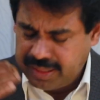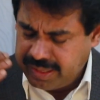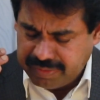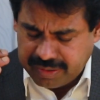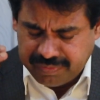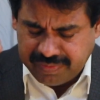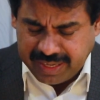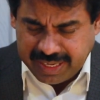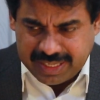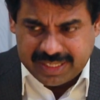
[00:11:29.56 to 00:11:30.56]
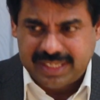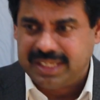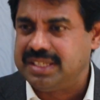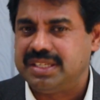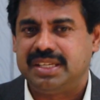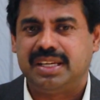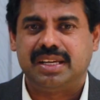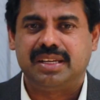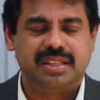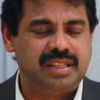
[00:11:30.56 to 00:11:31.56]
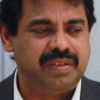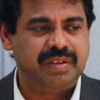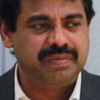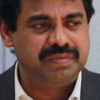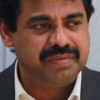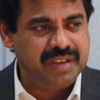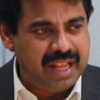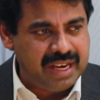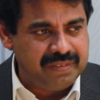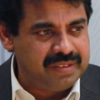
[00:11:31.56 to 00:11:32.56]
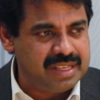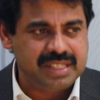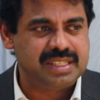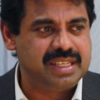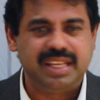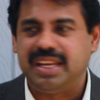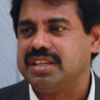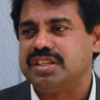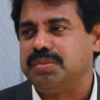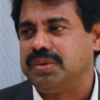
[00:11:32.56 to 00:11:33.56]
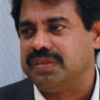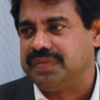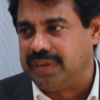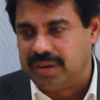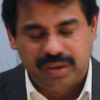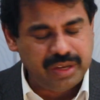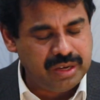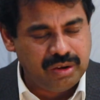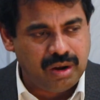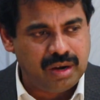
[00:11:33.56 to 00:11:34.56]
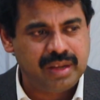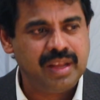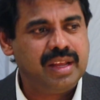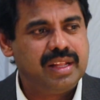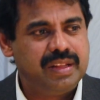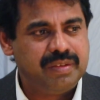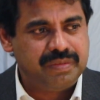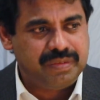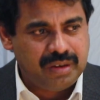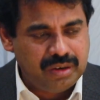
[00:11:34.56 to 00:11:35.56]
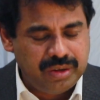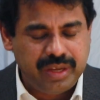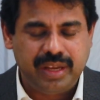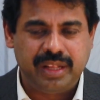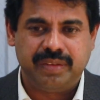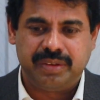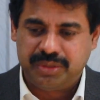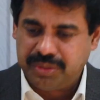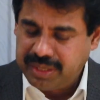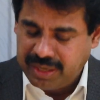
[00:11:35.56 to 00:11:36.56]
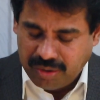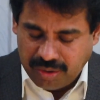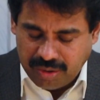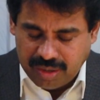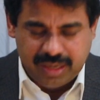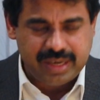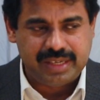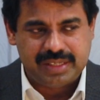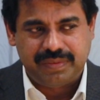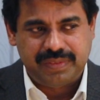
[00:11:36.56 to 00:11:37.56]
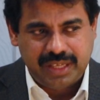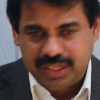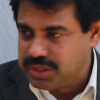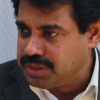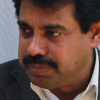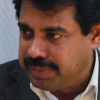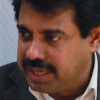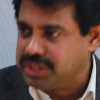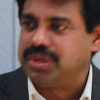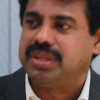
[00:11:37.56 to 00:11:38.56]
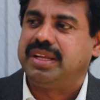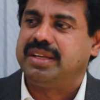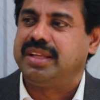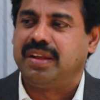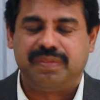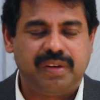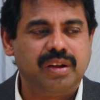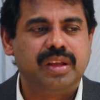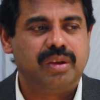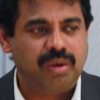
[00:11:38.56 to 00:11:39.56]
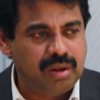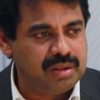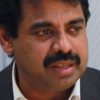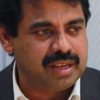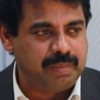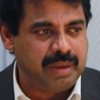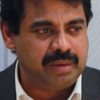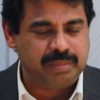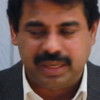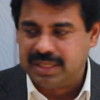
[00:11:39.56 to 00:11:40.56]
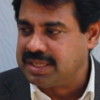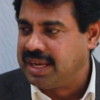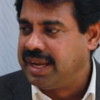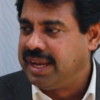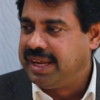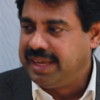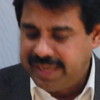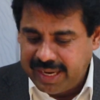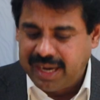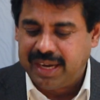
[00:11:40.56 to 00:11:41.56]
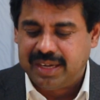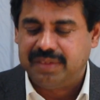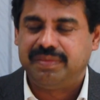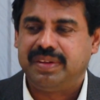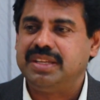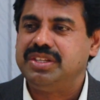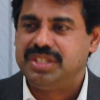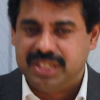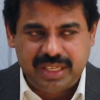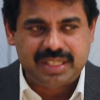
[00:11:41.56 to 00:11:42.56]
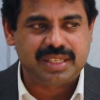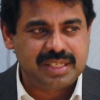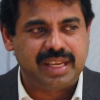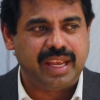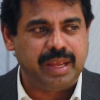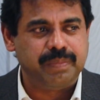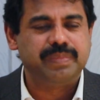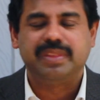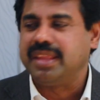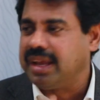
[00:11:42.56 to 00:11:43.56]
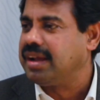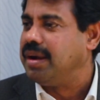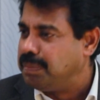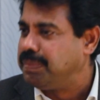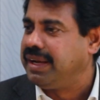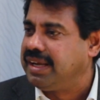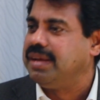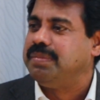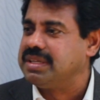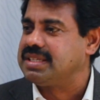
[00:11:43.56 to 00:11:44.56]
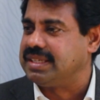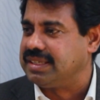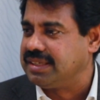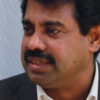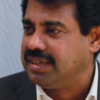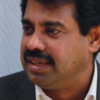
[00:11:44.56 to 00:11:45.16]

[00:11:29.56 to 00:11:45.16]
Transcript: They were very sincere. They were very, very serious about following God. They were doing all kinds of things to make sure that they are following all the commandments. Yet, when Jesus came, they completely missed it.